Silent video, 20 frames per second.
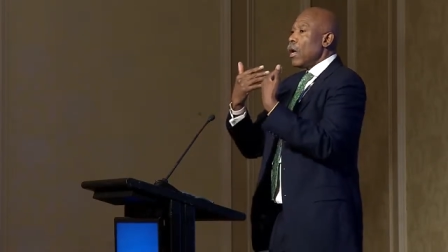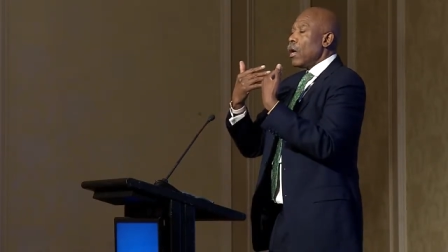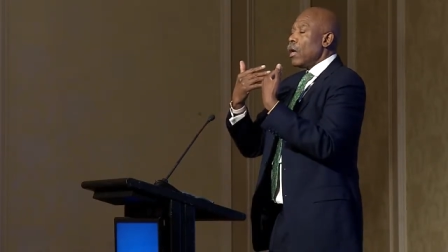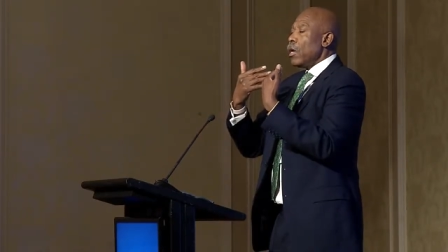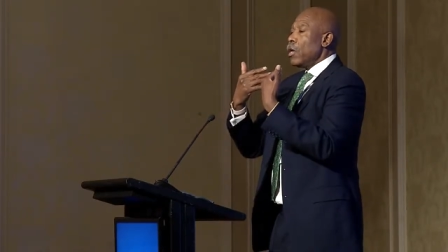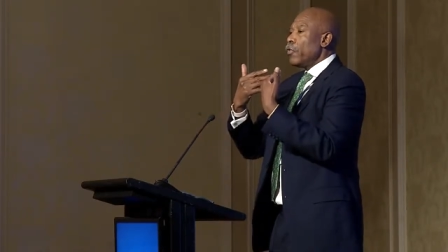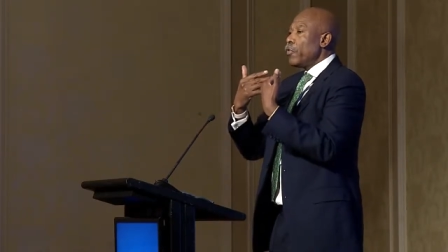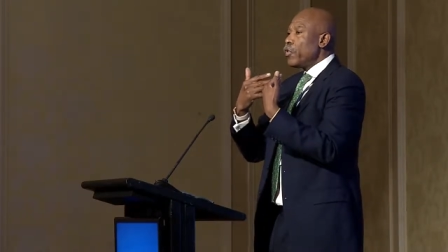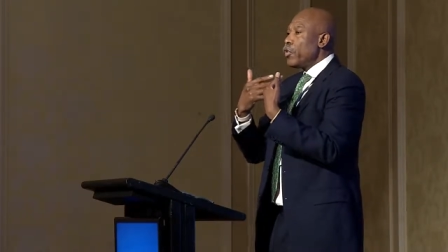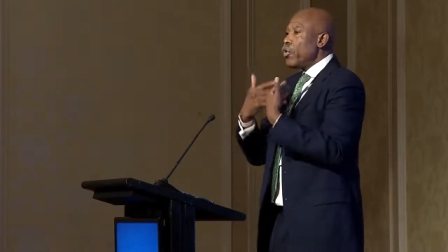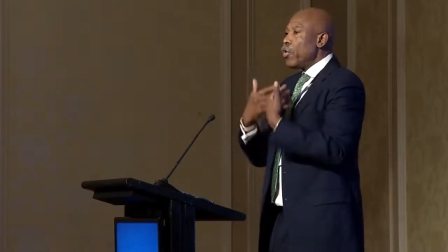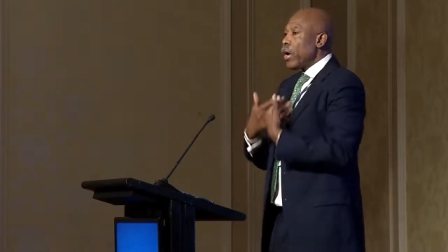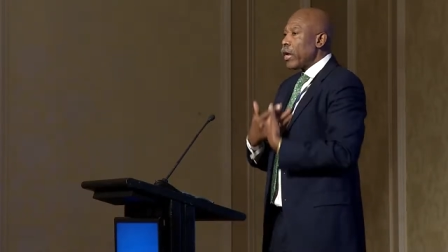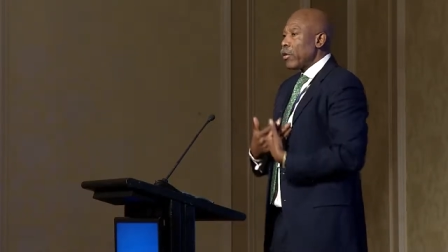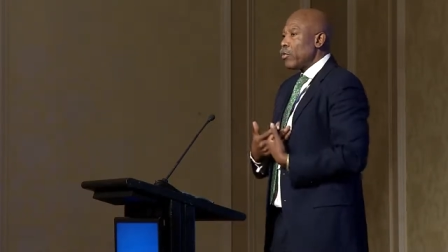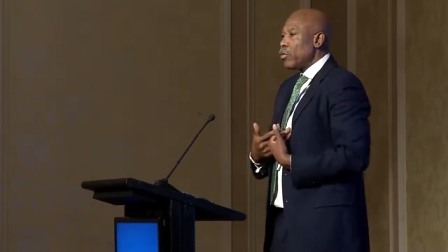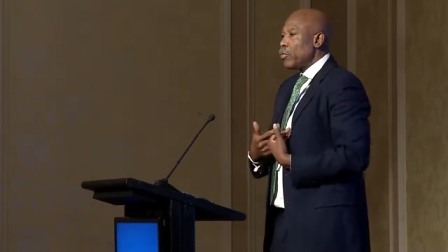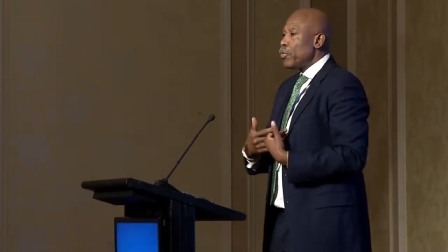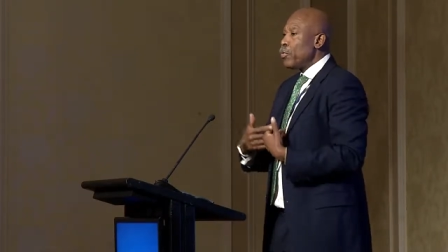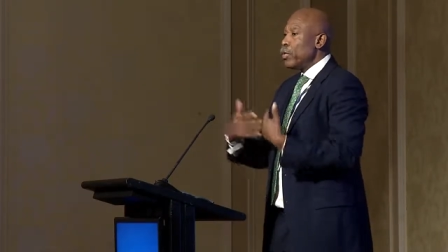if you were
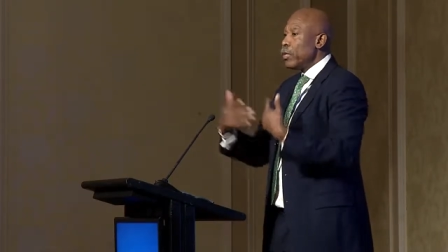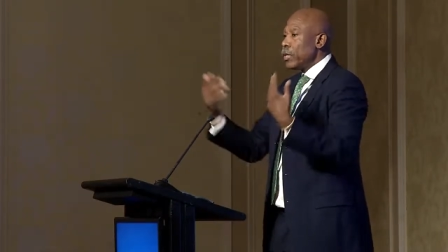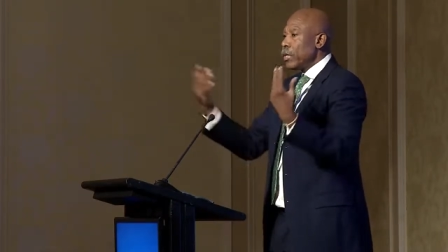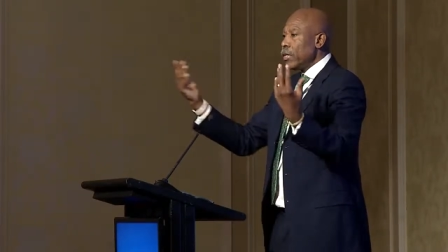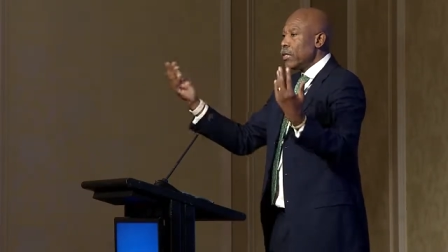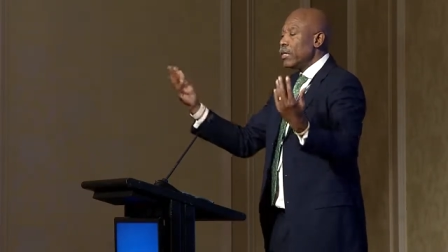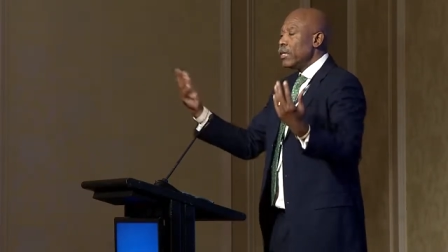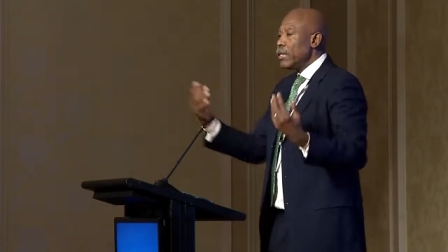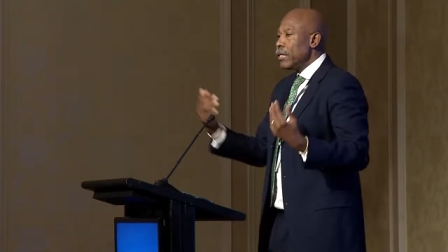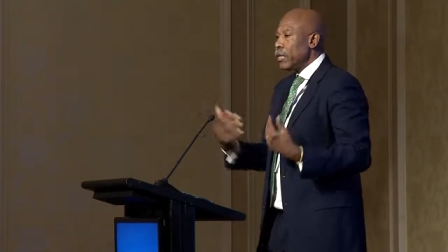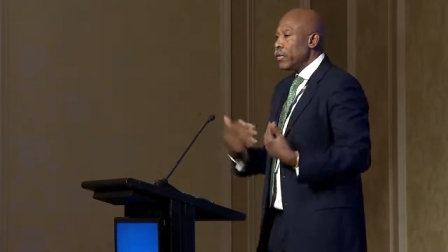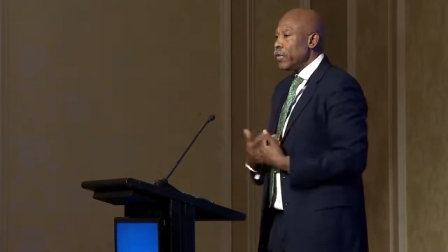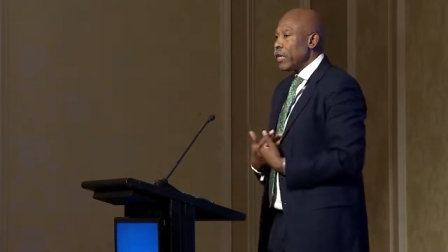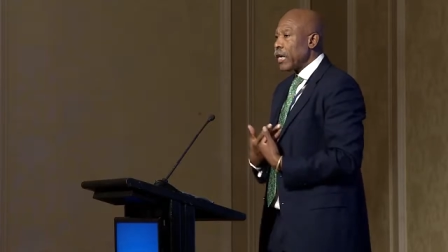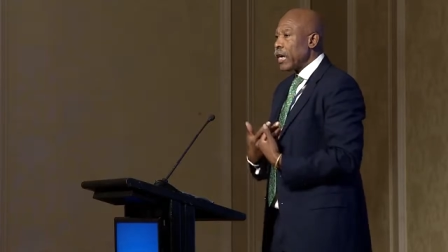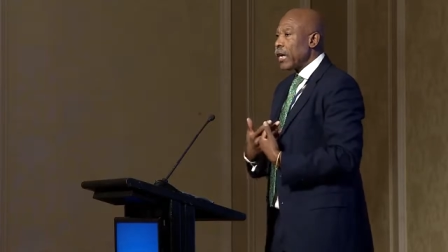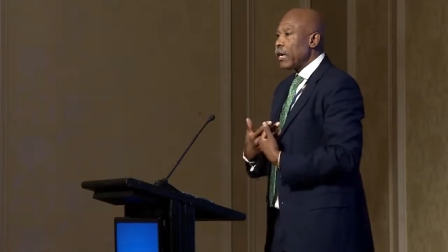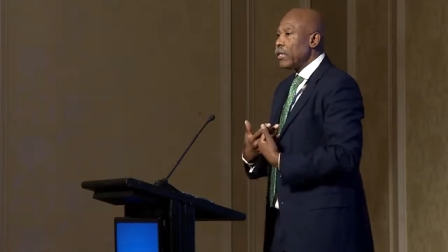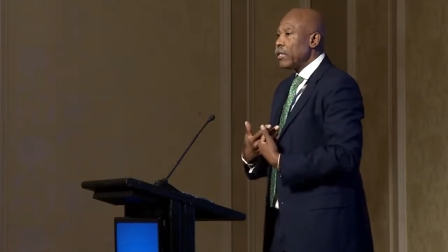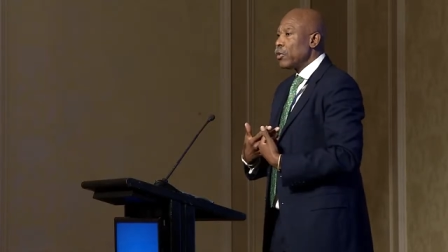to put this in
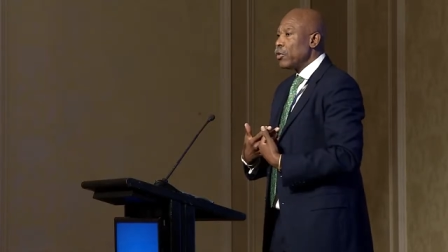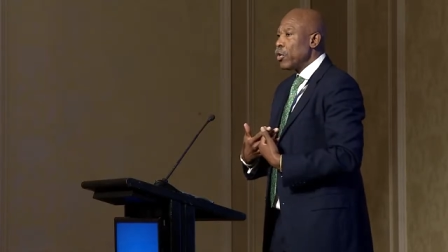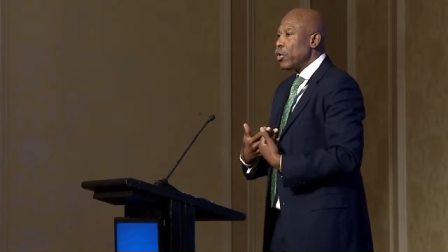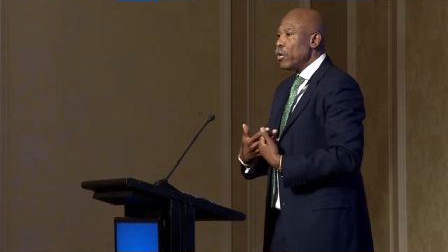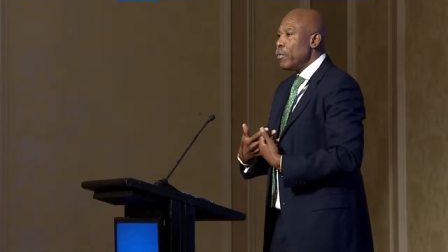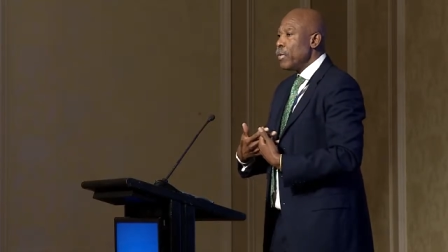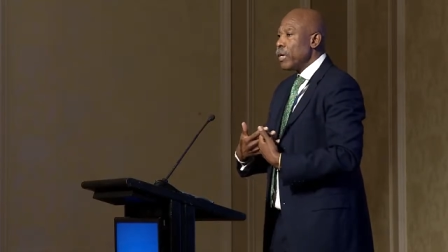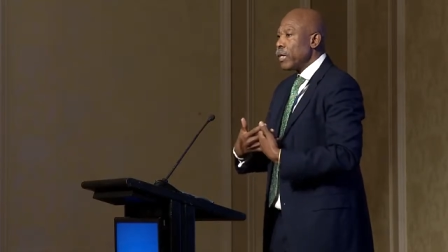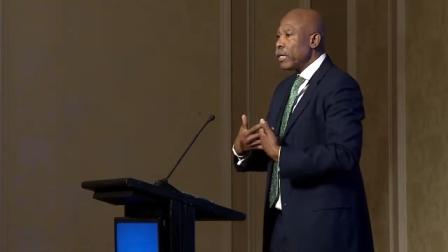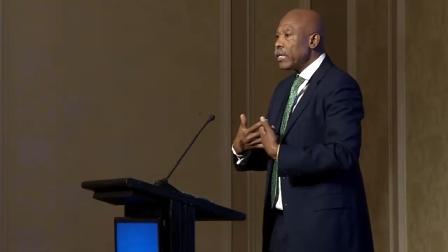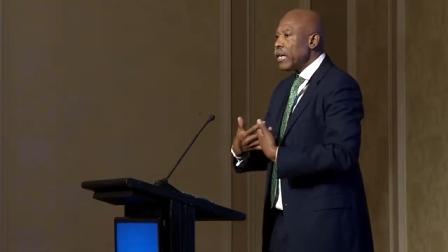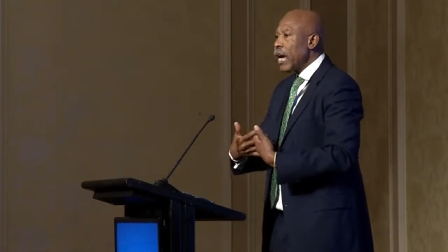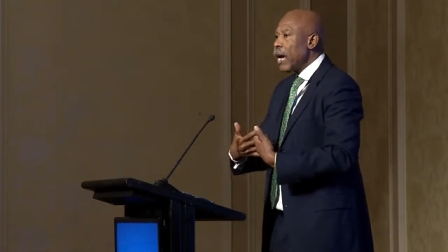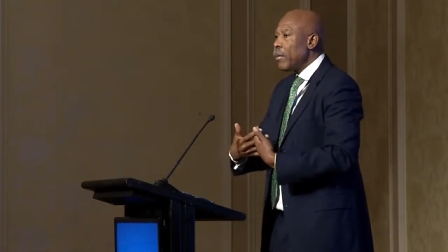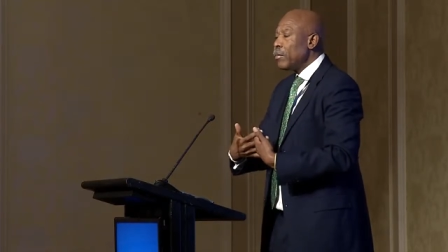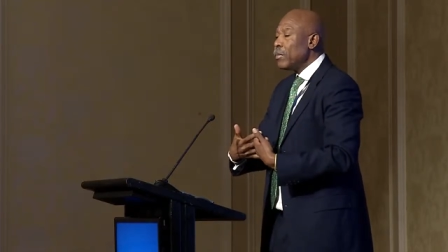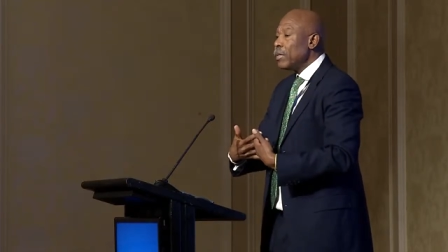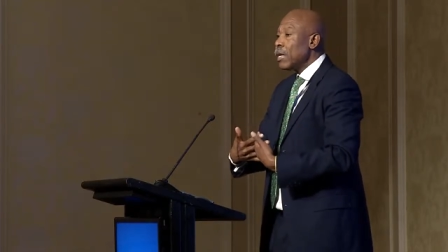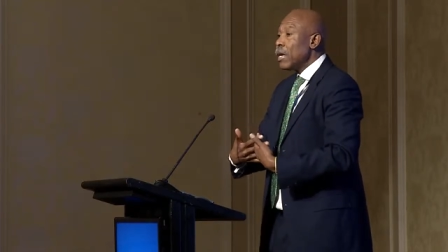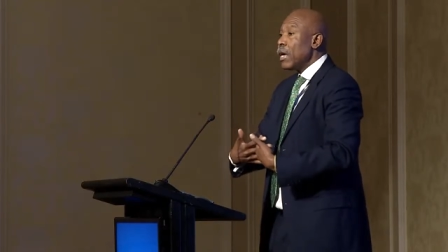difficult economic
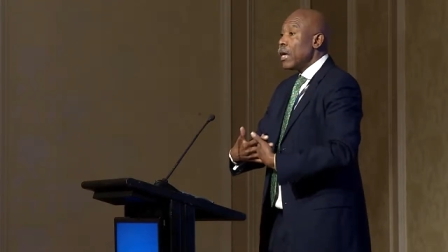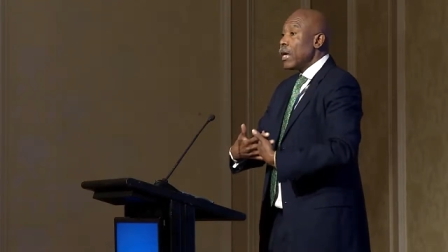terms,